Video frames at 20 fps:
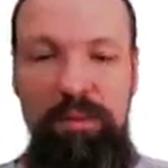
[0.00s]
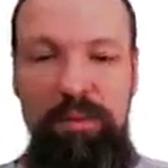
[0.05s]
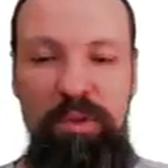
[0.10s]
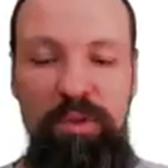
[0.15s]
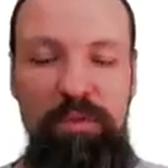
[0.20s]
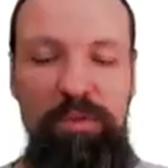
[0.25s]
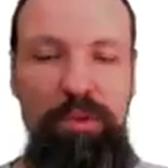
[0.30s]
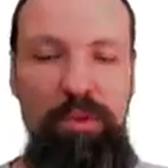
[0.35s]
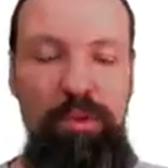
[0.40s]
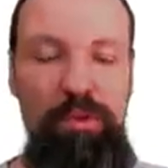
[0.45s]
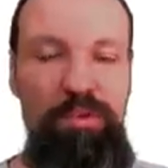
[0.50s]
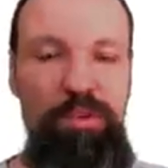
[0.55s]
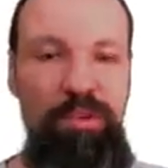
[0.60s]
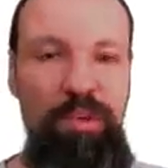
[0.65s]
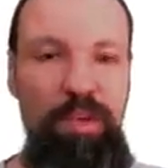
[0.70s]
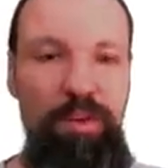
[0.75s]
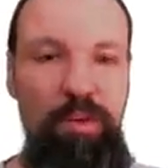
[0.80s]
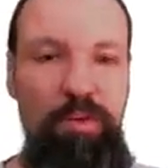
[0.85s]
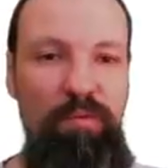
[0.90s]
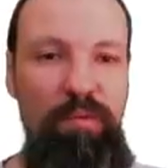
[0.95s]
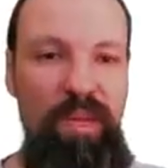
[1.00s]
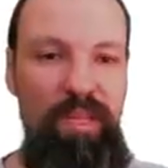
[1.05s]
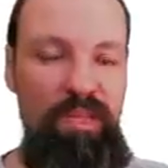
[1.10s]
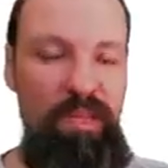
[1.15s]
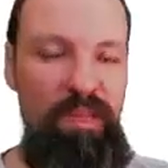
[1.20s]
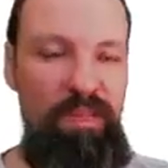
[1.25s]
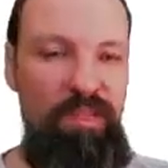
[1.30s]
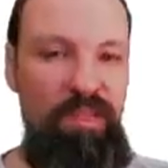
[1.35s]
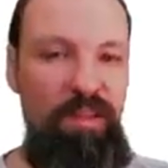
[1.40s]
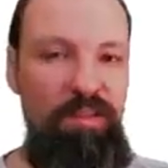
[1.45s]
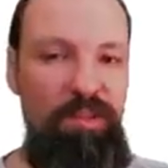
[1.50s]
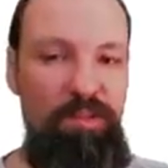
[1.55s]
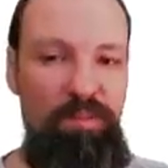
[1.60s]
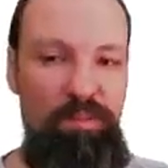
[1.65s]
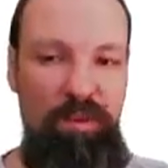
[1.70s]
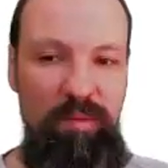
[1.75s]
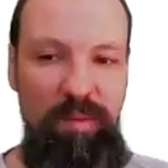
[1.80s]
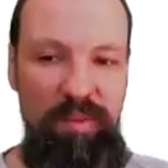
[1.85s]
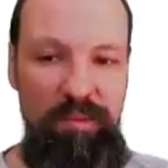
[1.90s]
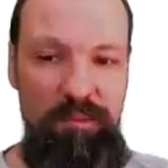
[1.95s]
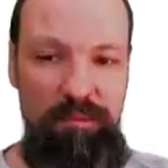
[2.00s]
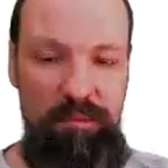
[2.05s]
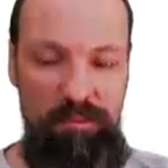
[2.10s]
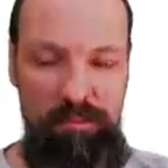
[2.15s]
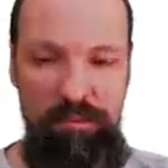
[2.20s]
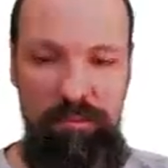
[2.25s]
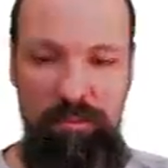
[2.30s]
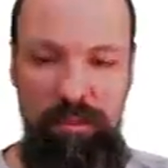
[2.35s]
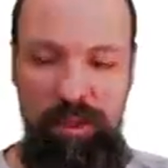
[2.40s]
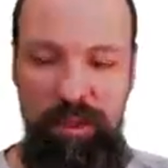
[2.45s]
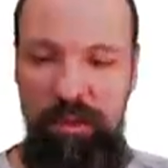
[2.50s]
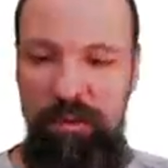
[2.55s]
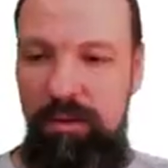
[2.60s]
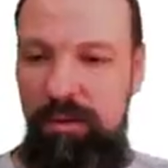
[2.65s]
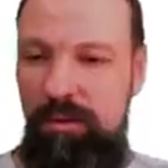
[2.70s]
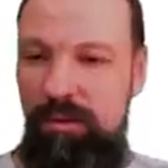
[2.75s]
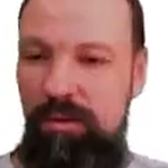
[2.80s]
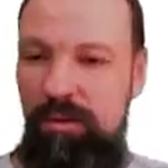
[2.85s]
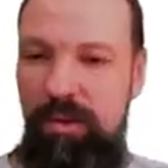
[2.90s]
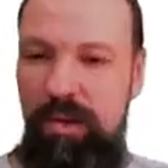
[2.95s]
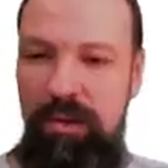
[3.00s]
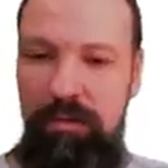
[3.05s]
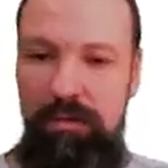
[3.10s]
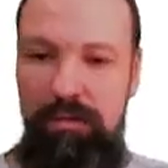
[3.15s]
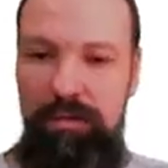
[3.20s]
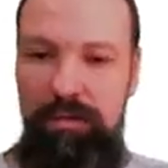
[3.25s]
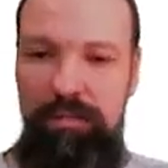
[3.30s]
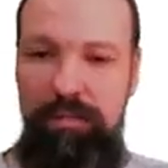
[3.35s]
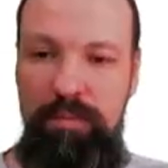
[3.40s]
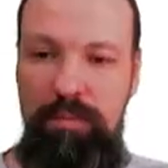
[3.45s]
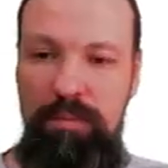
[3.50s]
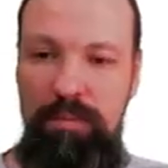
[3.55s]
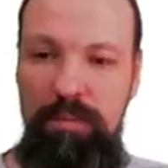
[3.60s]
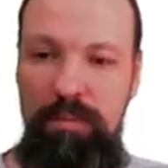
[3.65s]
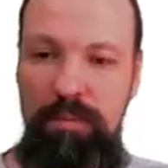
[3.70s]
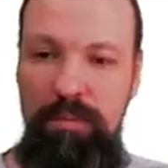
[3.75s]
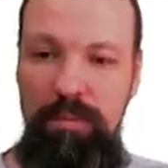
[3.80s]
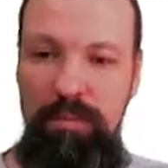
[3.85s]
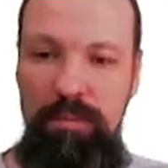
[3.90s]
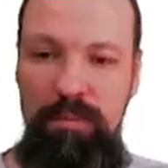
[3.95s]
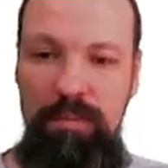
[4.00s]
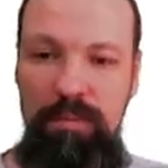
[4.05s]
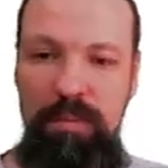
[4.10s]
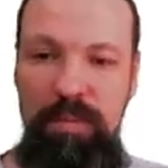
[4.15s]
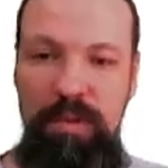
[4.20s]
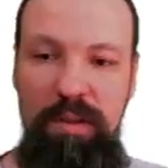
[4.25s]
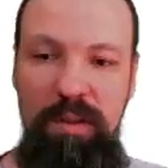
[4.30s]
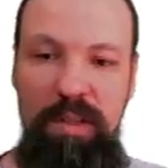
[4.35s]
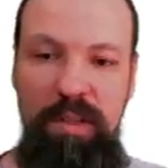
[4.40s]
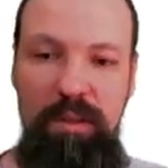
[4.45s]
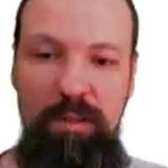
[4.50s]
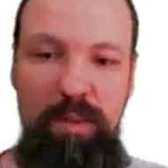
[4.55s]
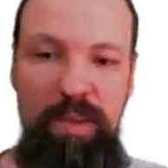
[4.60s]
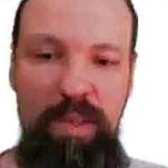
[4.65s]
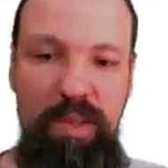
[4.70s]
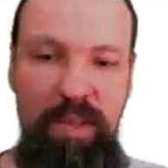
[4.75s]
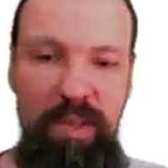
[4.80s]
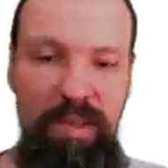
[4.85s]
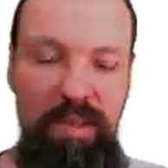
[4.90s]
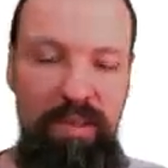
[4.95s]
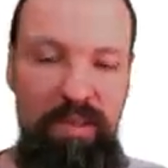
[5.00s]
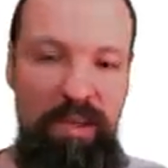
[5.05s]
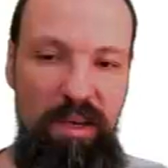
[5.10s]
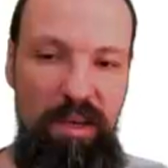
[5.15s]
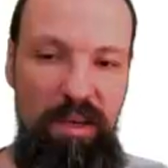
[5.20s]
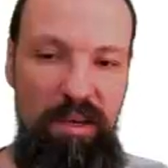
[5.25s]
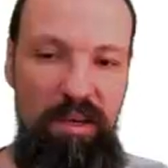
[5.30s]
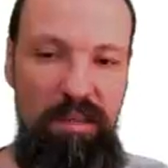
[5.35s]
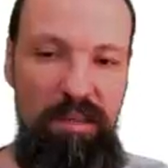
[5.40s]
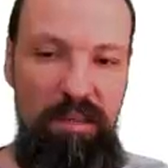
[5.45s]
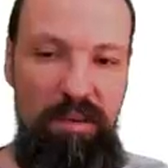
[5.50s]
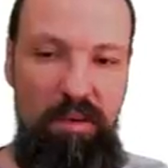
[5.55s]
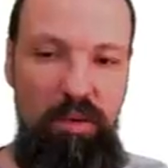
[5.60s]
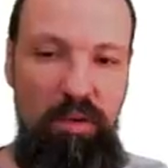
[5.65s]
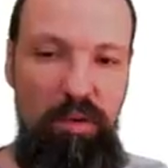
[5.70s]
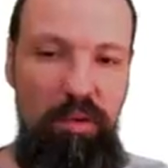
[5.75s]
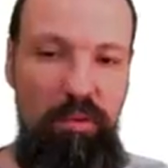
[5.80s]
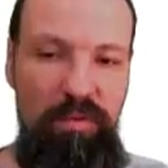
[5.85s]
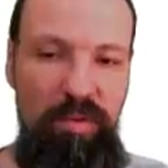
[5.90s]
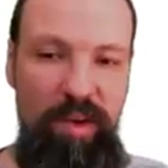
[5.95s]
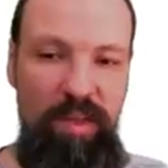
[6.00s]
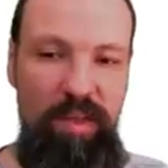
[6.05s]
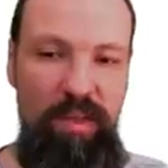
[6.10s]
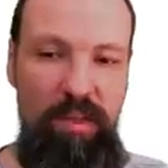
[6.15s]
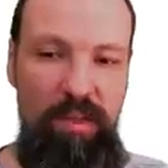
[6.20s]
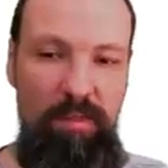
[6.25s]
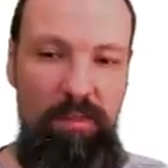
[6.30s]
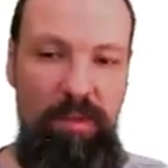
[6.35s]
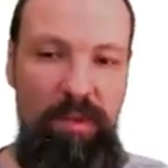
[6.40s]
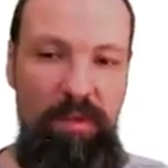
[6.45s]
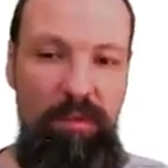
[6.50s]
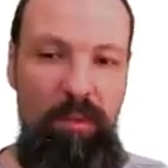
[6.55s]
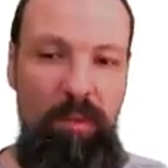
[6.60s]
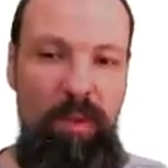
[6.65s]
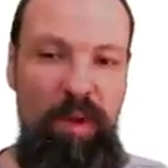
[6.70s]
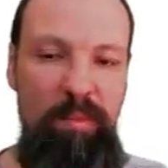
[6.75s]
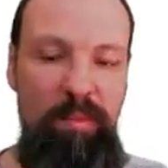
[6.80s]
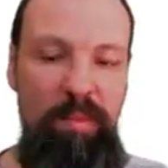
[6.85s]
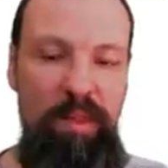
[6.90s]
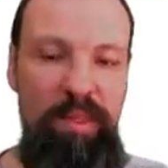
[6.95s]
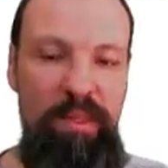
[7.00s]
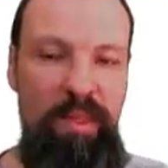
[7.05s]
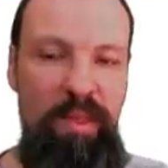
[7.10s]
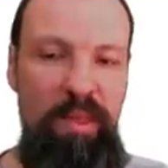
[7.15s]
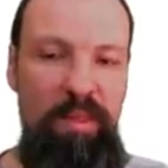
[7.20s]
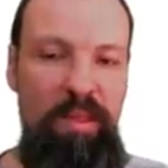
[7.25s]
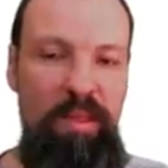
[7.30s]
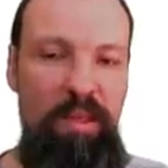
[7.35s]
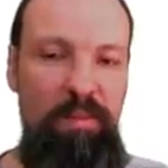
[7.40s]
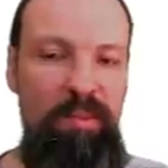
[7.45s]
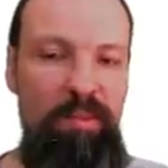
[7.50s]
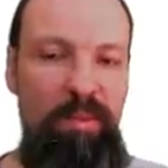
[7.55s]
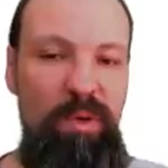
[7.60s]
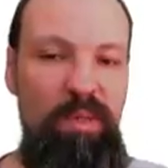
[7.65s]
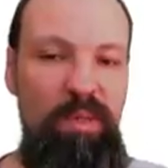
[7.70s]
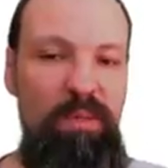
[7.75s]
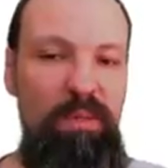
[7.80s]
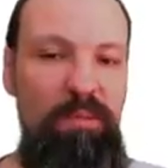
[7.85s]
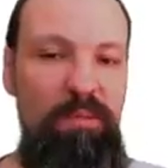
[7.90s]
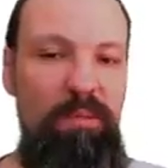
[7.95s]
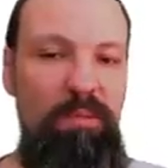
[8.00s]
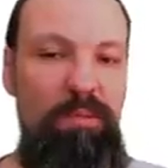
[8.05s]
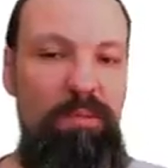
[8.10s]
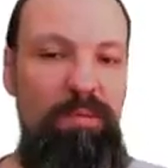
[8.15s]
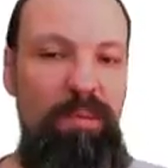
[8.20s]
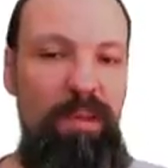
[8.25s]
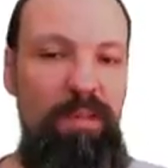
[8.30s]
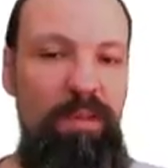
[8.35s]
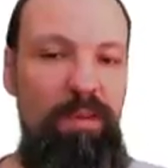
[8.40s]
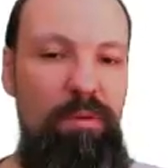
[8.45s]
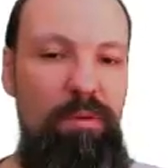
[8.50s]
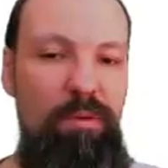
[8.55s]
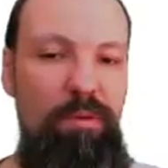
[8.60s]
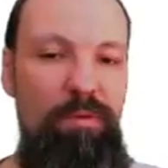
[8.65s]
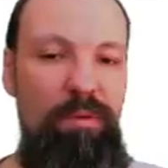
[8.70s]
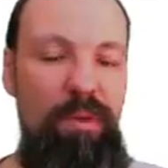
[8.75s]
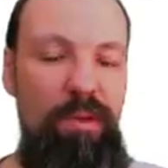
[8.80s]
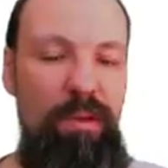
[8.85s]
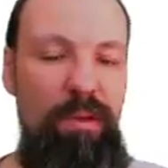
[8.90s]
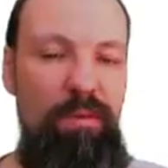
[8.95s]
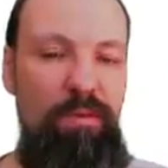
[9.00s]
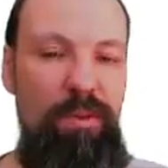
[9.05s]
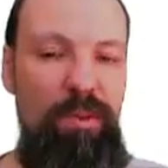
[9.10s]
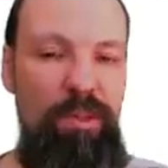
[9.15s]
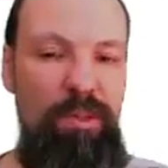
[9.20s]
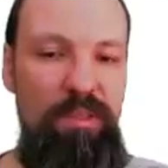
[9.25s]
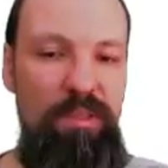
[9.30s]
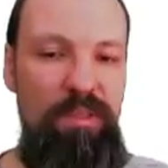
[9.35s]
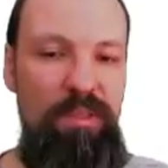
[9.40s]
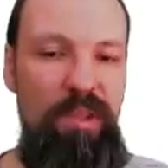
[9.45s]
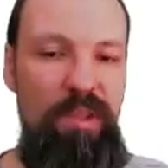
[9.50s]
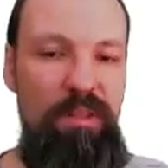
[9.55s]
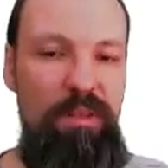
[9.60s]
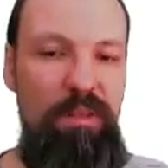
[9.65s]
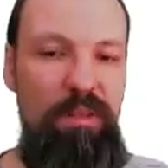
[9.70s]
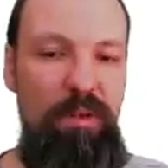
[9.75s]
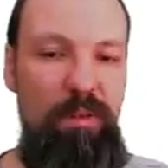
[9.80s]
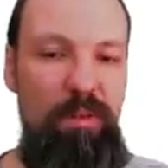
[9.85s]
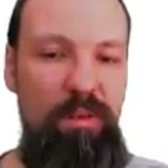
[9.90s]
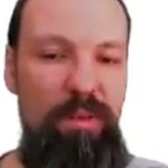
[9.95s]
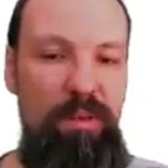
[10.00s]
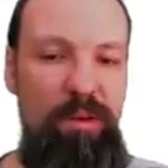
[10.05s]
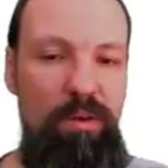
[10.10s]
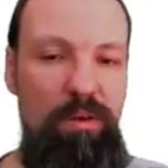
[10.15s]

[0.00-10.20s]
of torturing of matrix algebra, but yeah, it's okay. And beta is the column vector 1 plus k times 1 vector of the coefficients, starting with the